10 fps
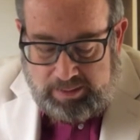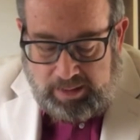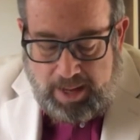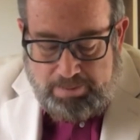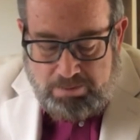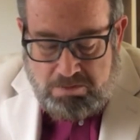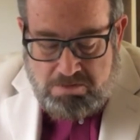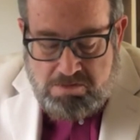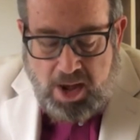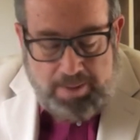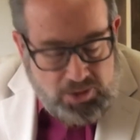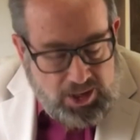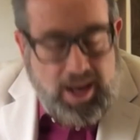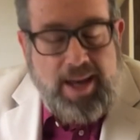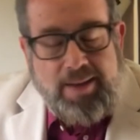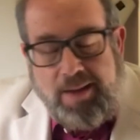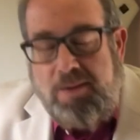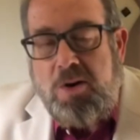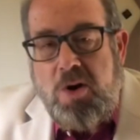I'm saying that